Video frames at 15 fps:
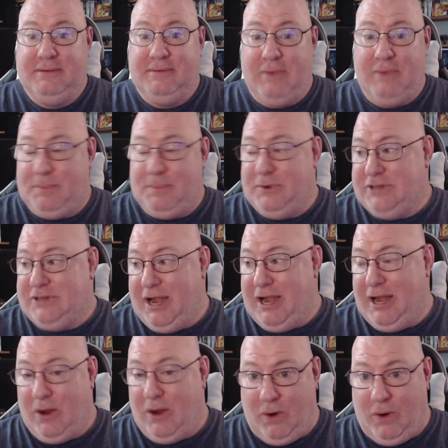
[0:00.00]

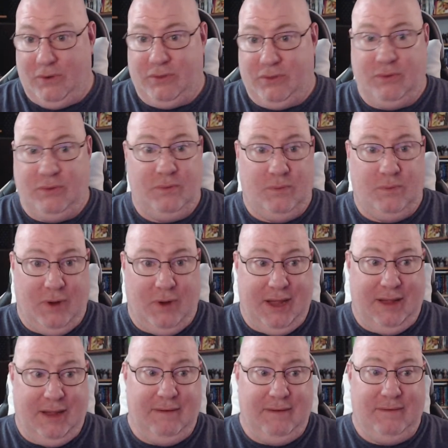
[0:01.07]
representing earth,
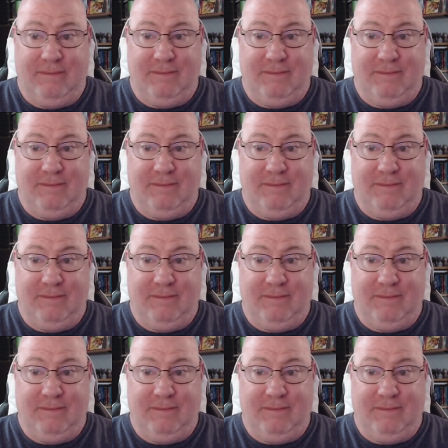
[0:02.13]
wind,